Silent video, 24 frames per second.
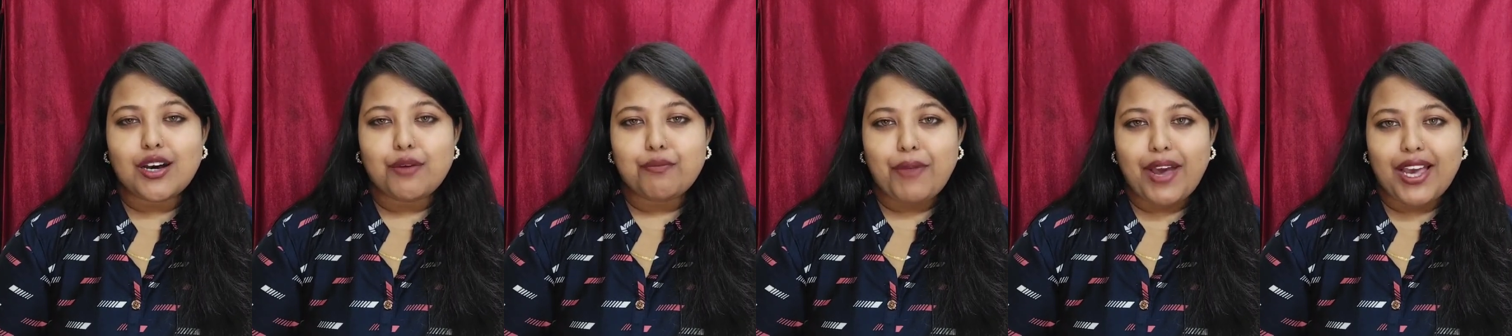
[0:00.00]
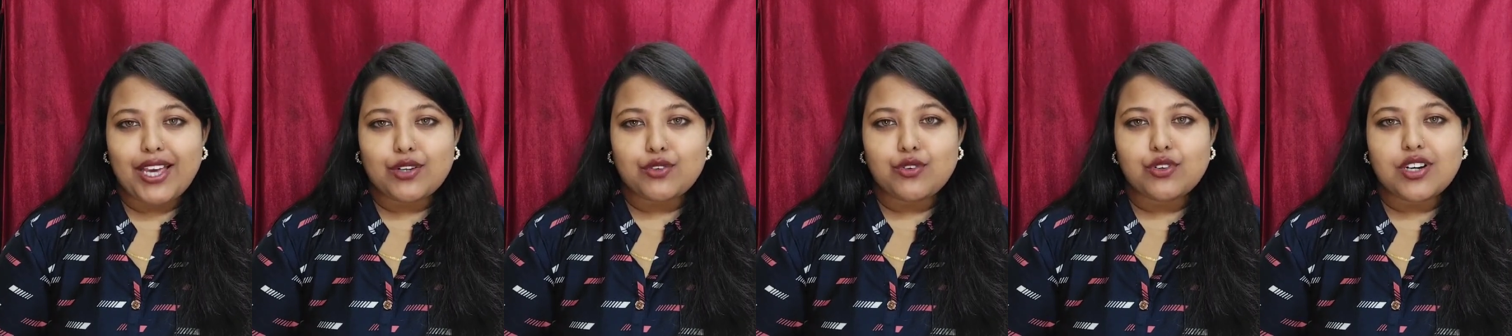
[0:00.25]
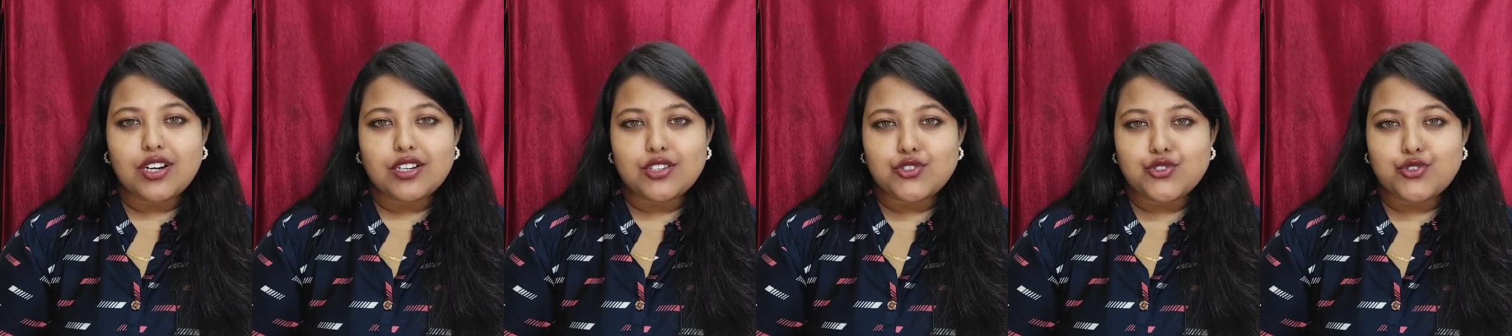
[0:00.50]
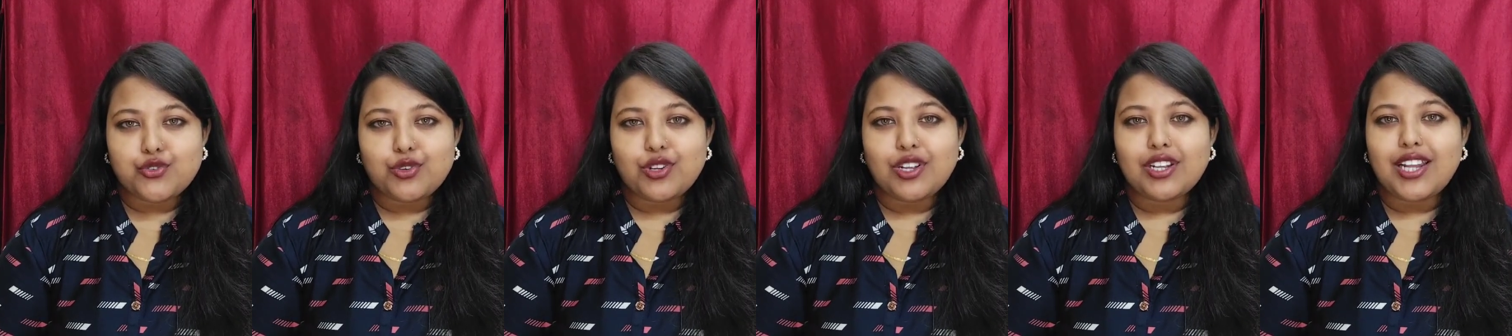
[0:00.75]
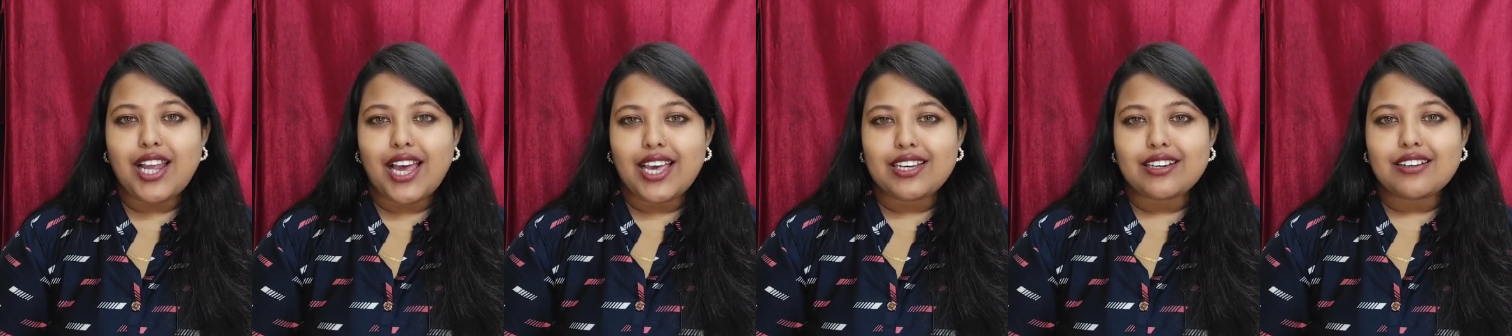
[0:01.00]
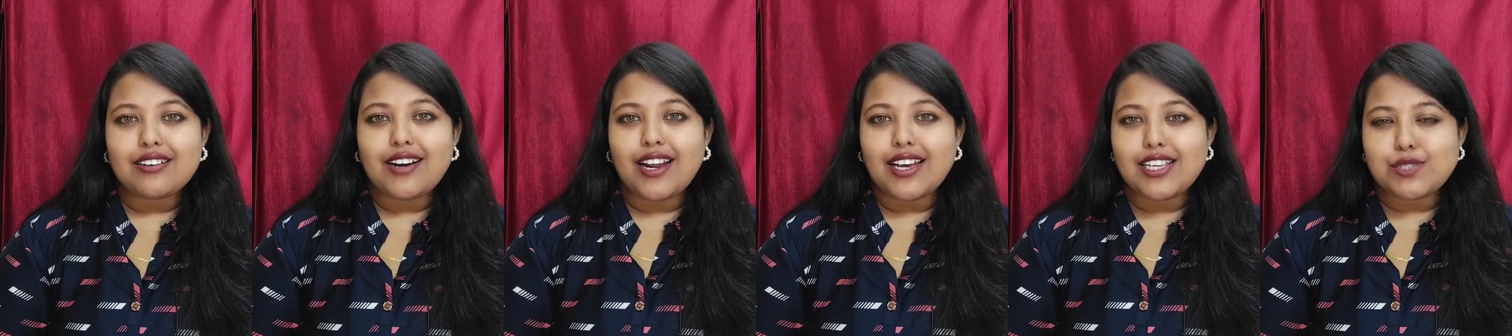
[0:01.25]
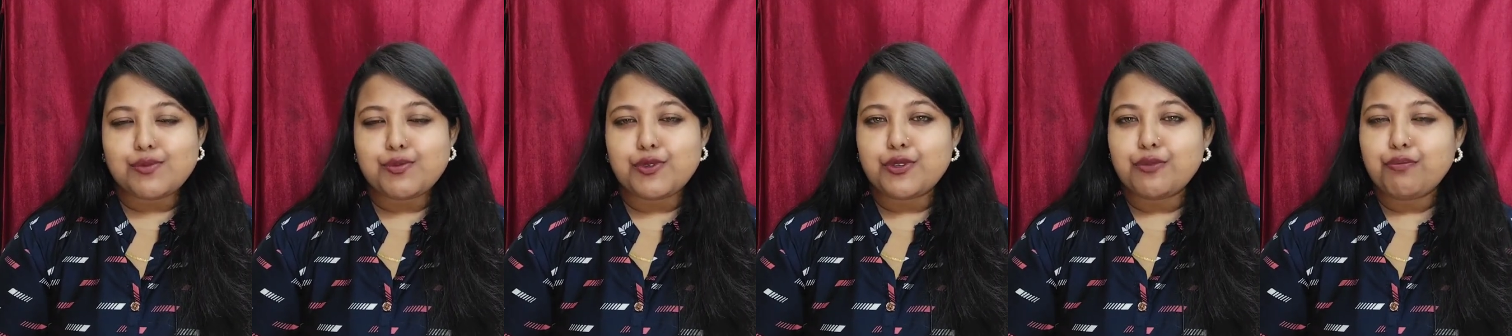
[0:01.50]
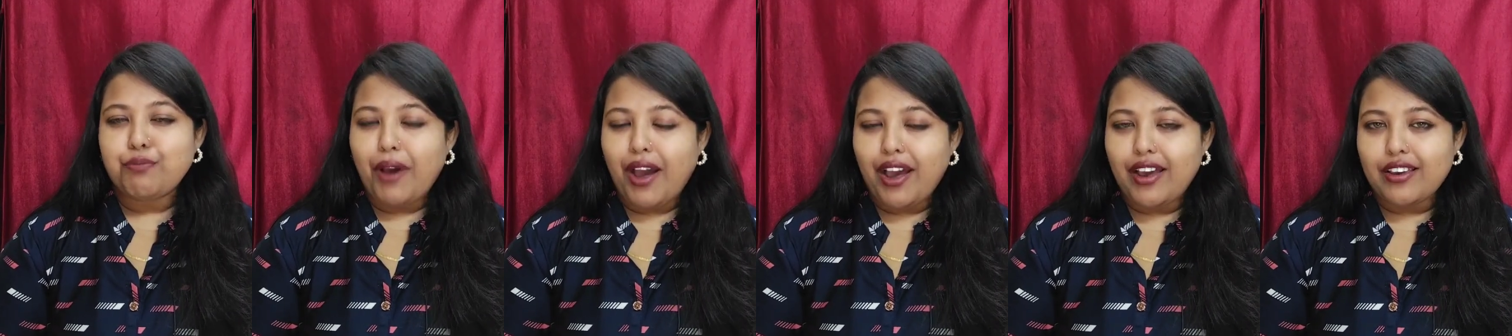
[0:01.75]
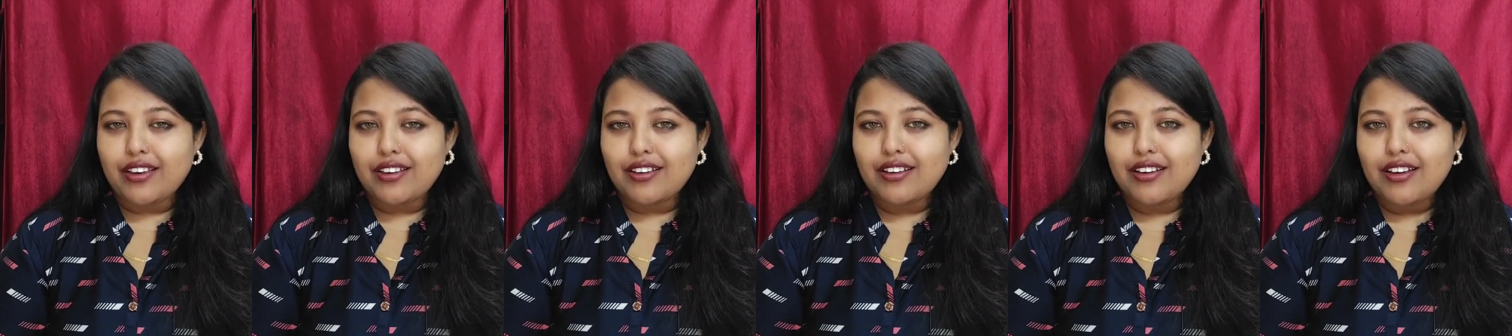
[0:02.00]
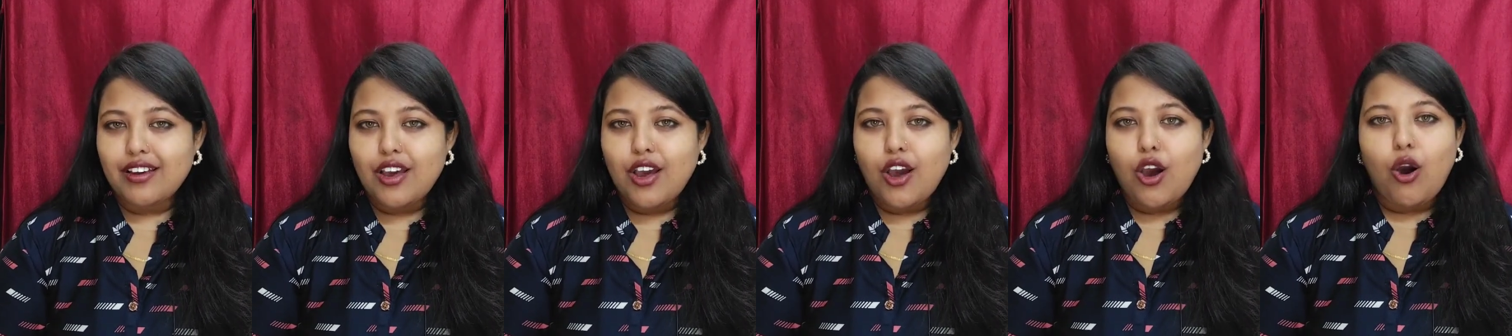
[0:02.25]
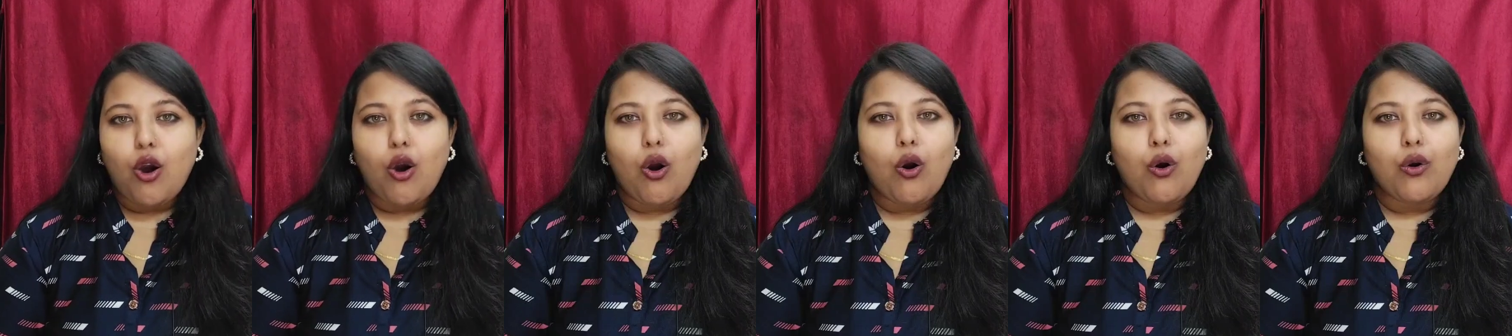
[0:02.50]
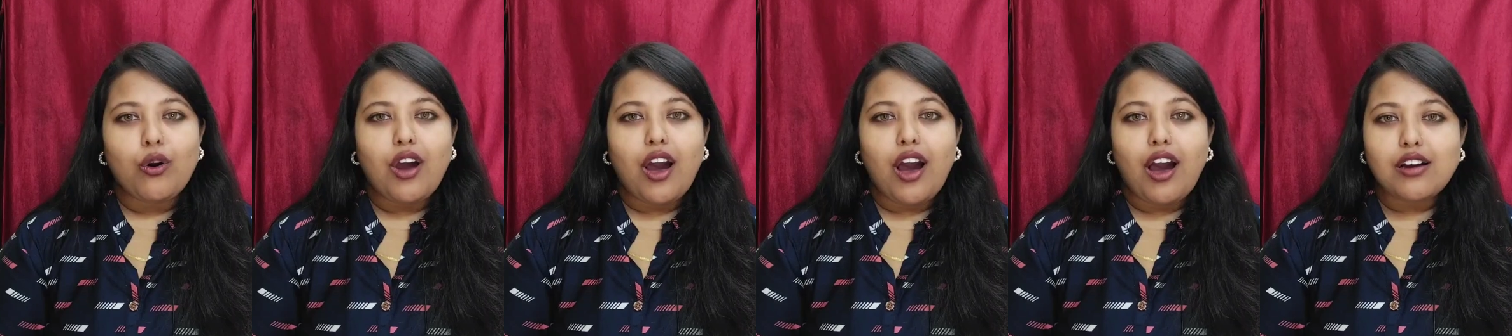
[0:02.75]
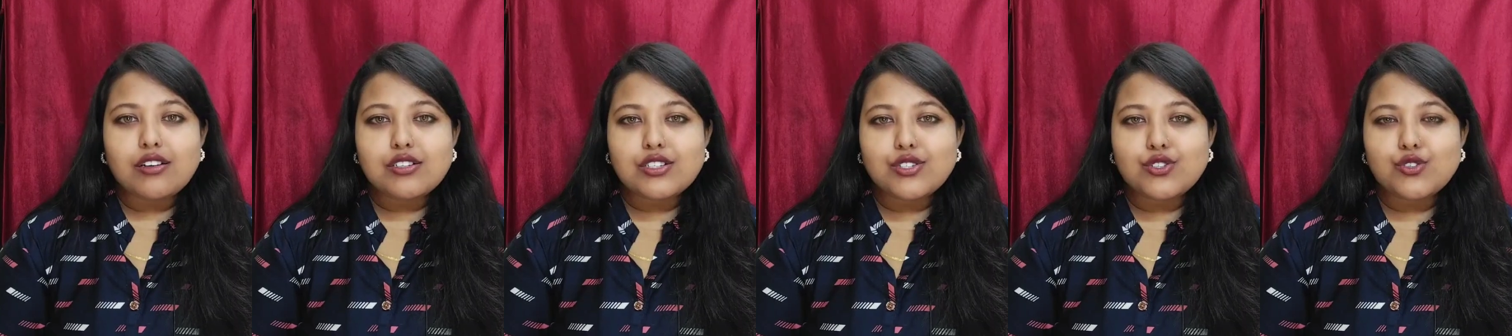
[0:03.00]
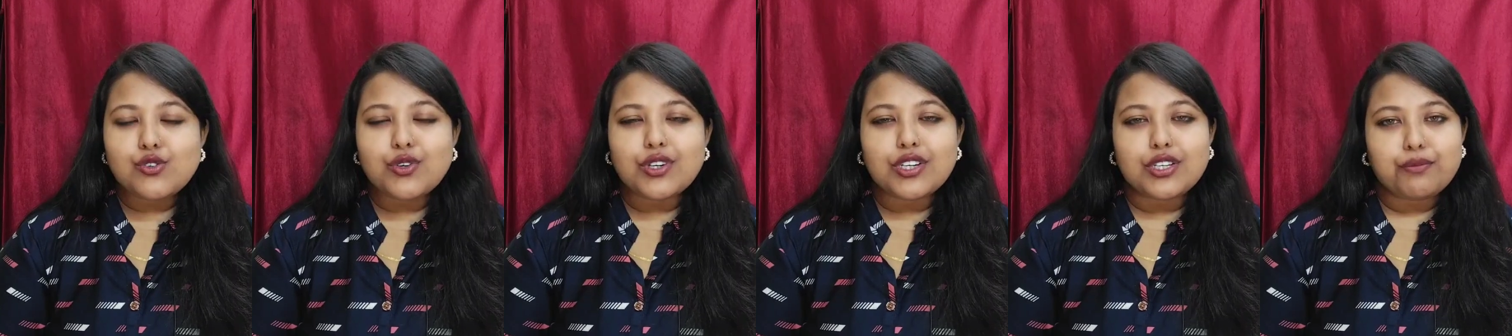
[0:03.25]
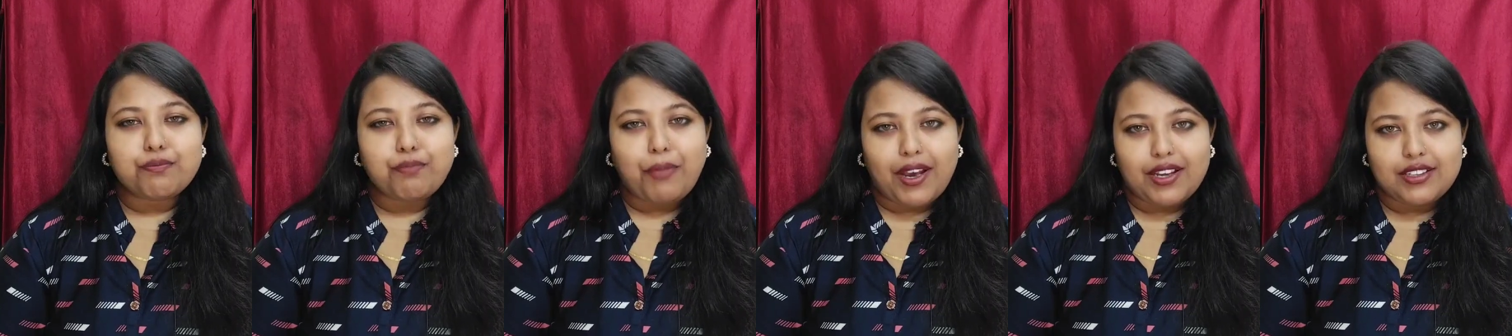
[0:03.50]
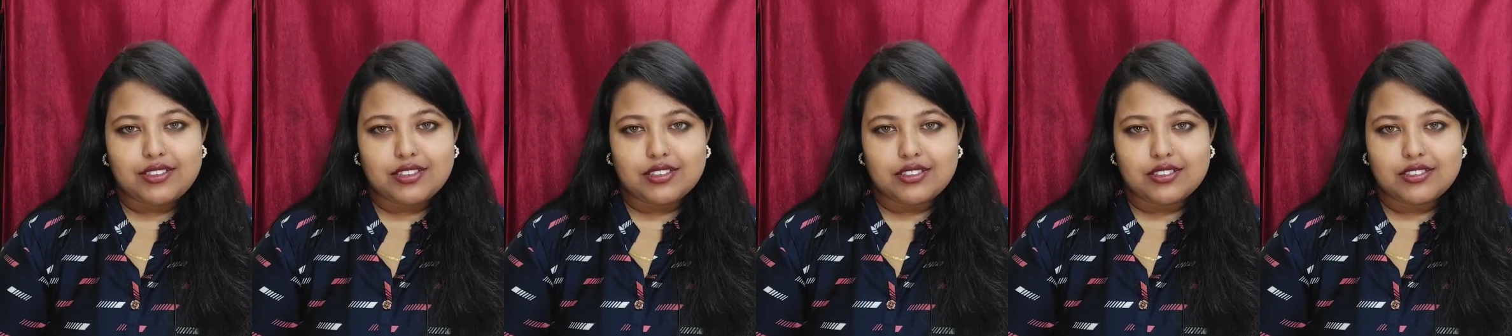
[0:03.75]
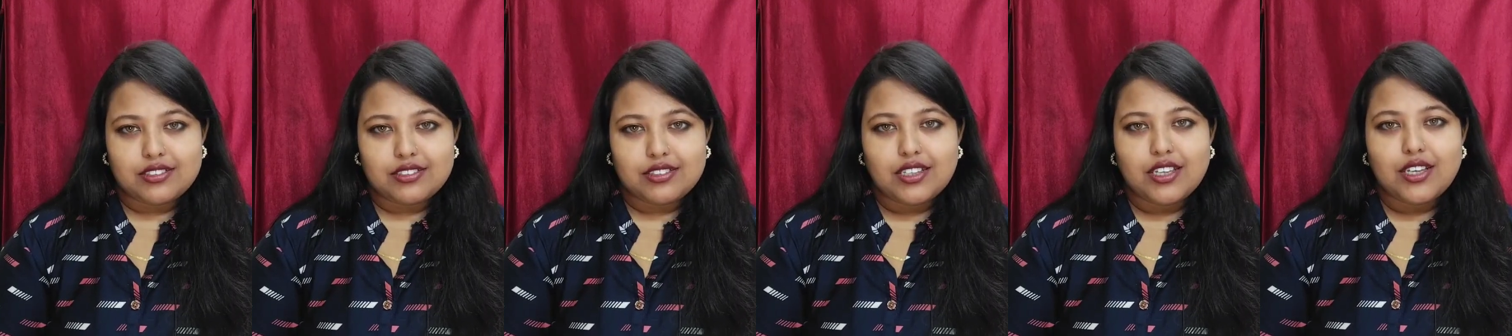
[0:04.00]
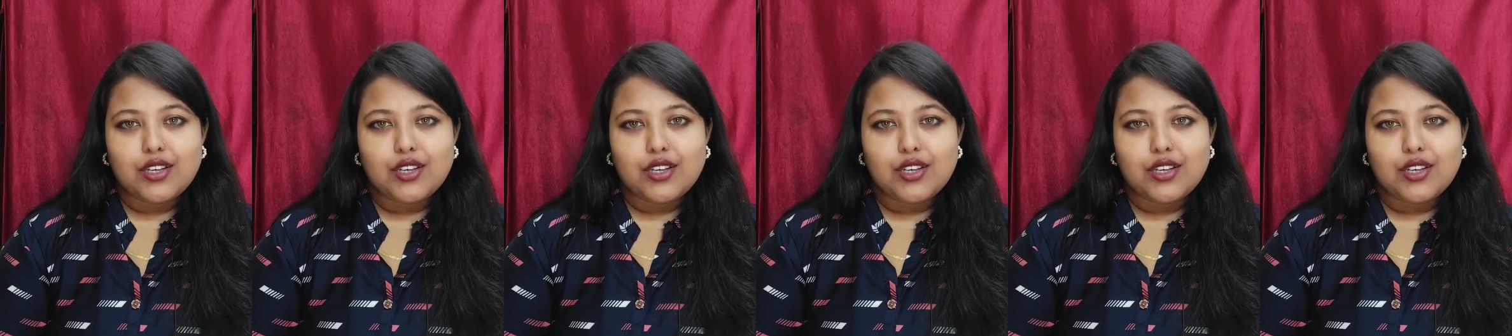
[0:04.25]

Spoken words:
a microcontroller like a Raspberry Pi or Arduino in Python.